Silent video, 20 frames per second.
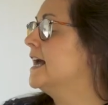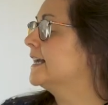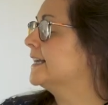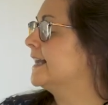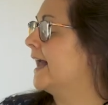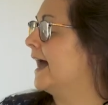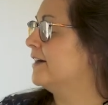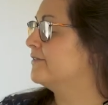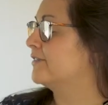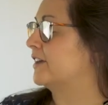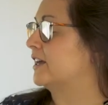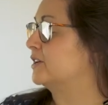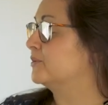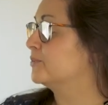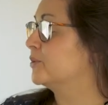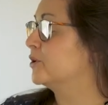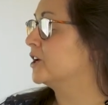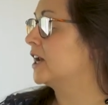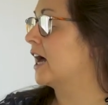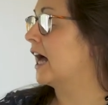Kevin
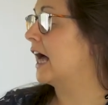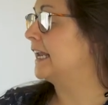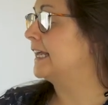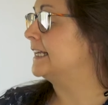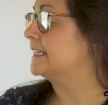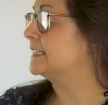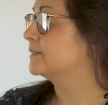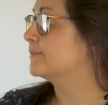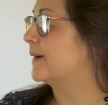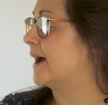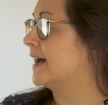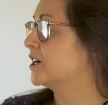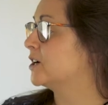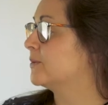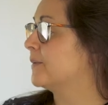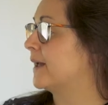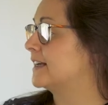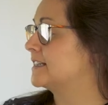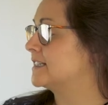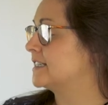put on his Spider
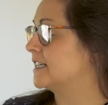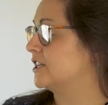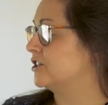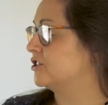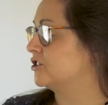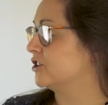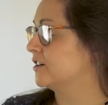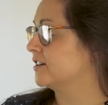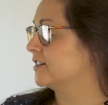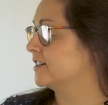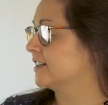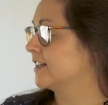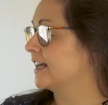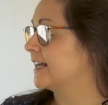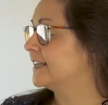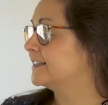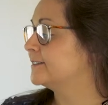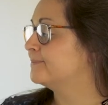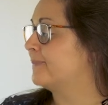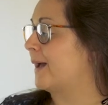Man t shirt
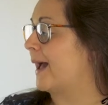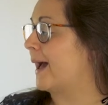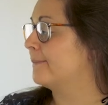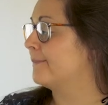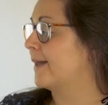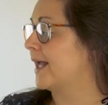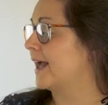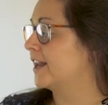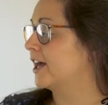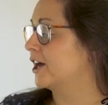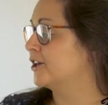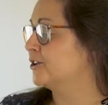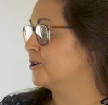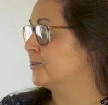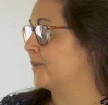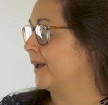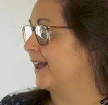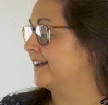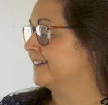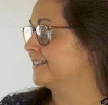his Batman
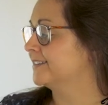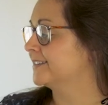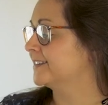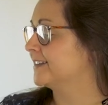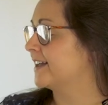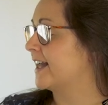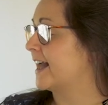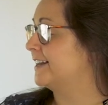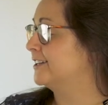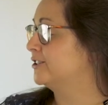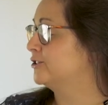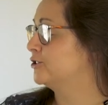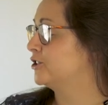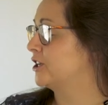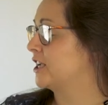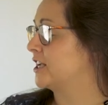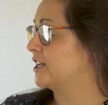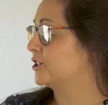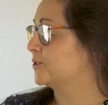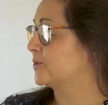underpants, and his
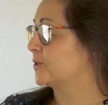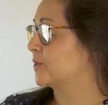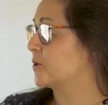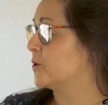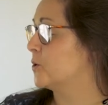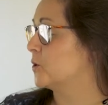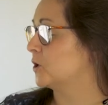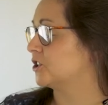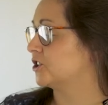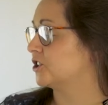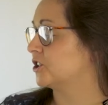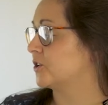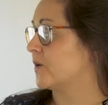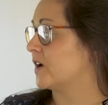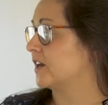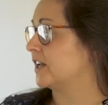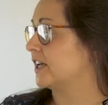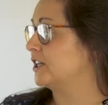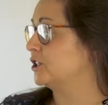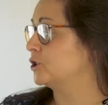jeans with a horseshoe
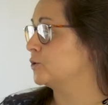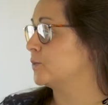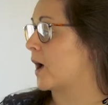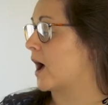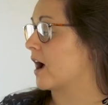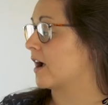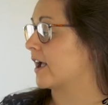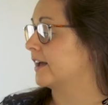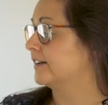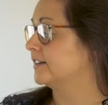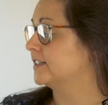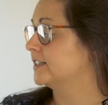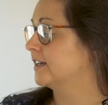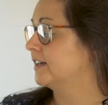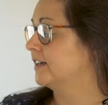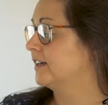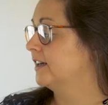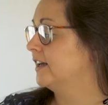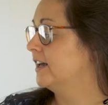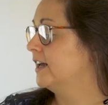on each pocket.
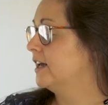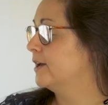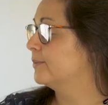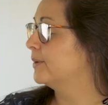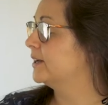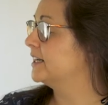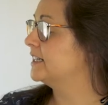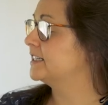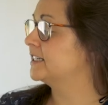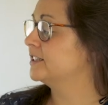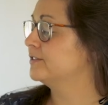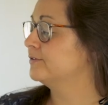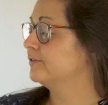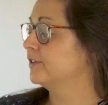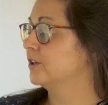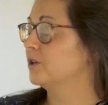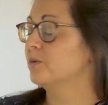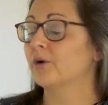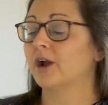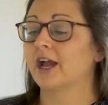But he didn't
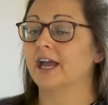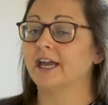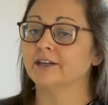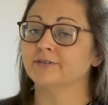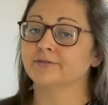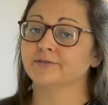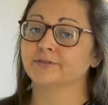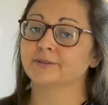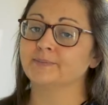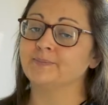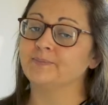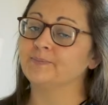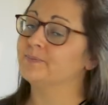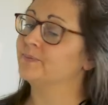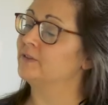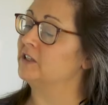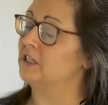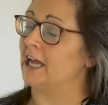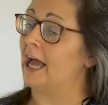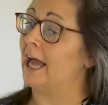feel brave,
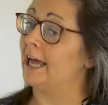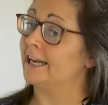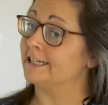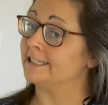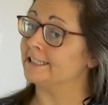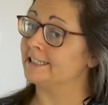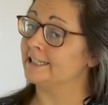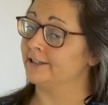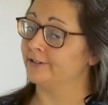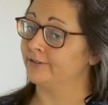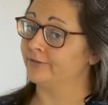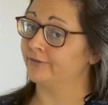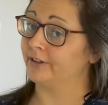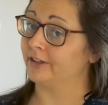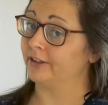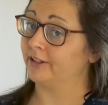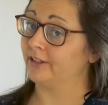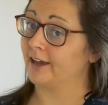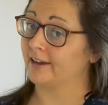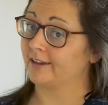and he didn't
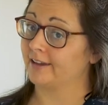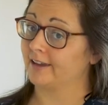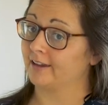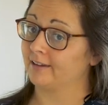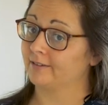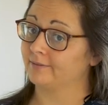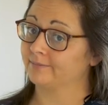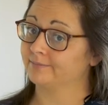feel lucky.